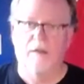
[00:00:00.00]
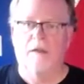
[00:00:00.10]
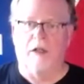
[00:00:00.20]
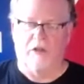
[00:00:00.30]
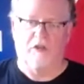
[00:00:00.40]

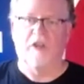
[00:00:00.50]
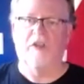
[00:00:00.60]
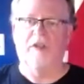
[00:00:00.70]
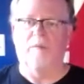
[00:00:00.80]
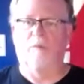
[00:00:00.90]
It's
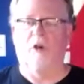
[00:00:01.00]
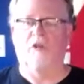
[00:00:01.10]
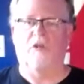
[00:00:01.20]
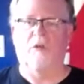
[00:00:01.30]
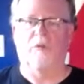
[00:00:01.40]
easy.
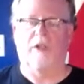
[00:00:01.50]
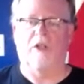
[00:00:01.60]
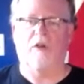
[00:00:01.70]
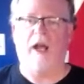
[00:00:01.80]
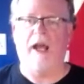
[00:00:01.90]
Most students, when they
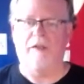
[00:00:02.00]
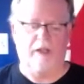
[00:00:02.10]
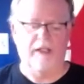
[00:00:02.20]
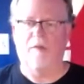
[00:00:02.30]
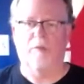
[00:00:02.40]
try it,
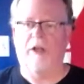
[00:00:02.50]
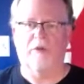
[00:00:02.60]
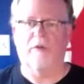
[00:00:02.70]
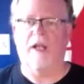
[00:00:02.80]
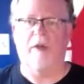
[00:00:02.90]
they never play
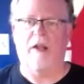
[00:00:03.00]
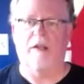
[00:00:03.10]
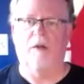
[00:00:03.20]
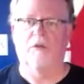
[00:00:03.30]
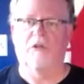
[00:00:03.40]
the right amount of
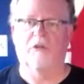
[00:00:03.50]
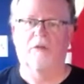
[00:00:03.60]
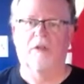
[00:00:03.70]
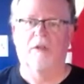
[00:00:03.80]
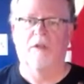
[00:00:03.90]
notes
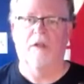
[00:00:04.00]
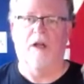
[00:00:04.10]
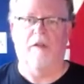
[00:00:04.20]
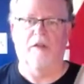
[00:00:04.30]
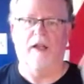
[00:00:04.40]

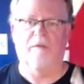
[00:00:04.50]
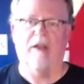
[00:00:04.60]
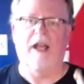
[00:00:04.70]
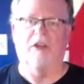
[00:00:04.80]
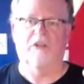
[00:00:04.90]
on the
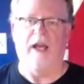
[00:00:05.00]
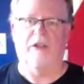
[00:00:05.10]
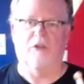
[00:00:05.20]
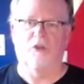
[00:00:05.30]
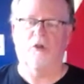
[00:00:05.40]
left-hand
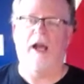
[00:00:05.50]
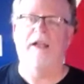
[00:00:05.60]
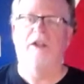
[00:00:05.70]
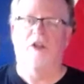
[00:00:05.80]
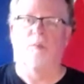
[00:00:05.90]
side
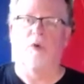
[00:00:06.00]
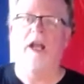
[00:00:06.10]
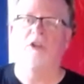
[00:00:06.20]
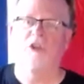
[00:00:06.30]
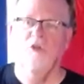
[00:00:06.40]
because your
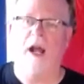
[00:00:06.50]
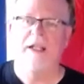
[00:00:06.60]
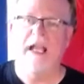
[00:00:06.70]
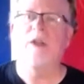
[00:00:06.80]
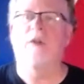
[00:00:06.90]
brain's trying
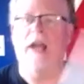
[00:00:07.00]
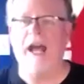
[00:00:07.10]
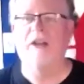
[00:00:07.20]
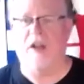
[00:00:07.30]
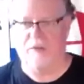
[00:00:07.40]
to get you to
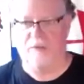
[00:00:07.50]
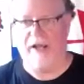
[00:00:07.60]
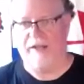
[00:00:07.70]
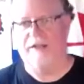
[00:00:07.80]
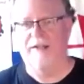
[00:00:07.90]
end on the
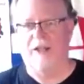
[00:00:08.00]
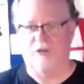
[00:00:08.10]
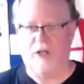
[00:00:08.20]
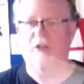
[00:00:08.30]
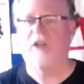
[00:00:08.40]
right. It's
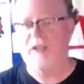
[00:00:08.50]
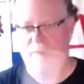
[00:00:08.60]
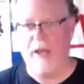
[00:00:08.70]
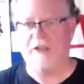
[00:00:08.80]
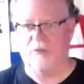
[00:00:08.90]
trying to take
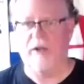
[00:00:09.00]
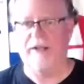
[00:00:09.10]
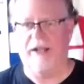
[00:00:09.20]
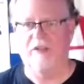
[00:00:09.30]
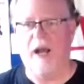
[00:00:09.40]
it back to
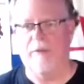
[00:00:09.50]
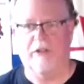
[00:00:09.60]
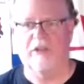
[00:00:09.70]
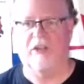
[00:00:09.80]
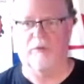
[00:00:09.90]
right-hand
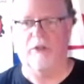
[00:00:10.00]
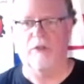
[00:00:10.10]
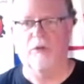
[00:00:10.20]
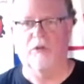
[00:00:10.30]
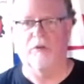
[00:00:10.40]
dominant because that's what you're
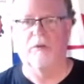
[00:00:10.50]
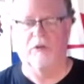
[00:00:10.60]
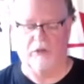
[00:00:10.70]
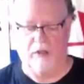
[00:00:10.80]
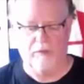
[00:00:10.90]
used to. So, all